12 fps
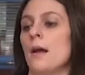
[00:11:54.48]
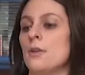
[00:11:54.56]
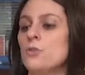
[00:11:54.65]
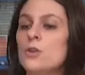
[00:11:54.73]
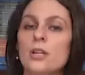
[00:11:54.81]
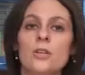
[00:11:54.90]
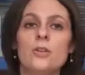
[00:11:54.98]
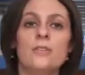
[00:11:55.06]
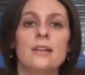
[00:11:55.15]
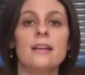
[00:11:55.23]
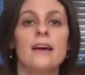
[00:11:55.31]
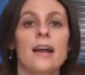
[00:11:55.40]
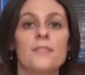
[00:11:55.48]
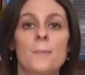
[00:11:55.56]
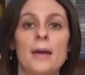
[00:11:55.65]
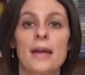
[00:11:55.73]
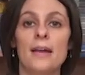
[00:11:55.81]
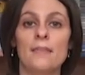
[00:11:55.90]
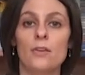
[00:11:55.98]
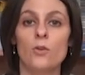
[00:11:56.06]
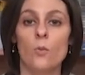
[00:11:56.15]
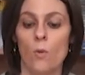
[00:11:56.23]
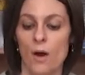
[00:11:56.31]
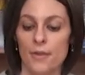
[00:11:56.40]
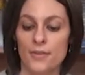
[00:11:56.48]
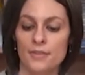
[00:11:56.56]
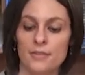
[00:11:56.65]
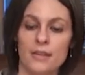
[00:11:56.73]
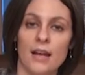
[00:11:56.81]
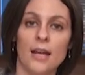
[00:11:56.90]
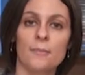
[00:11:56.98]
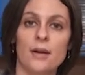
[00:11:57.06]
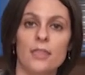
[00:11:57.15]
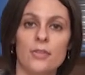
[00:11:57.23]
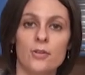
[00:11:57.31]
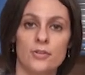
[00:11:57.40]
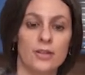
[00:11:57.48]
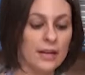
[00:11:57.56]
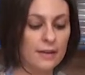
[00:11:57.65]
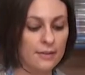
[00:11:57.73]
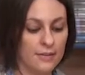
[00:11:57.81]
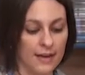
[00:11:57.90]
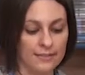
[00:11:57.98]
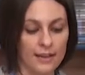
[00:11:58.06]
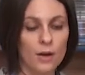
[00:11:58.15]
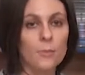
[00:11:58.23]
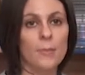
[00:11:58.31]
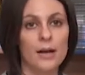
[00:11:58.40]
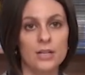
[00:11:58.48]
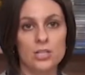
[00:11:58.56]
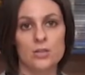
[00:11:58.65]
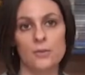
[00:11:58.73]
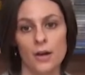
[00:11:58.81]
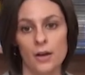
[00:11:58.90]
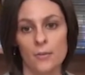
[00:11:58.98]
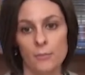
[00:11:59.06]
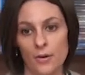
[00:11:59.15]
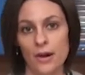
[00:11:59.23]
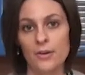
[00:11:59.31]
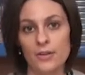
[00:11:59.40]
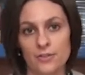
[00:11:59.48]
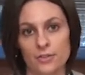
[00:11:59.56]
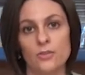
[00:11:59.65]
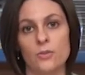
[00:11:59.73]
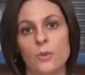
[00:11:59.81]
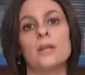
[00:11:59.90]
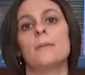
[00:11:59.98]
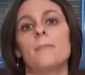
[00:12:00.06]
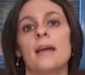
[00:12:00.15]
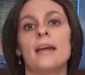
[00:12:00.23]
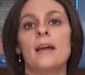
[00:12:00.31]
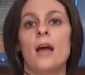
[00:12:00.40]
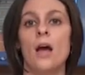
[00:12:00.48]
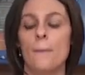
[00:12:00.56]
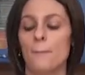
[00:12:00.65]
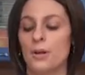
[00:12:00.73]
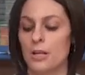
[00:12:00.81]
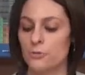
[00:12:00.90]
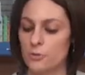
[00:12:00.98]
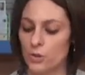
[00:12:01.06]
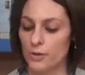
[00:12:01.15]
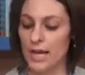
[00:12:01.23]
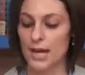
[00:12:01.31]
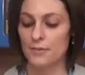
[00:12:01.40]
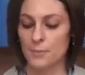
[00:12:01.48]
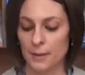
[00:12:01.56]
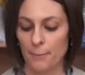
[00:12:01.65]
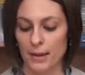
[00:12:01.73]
you can use any kind of a pan that you want. This is a 9 by 13. That's how much brownies this is going to make. But if you don't have a big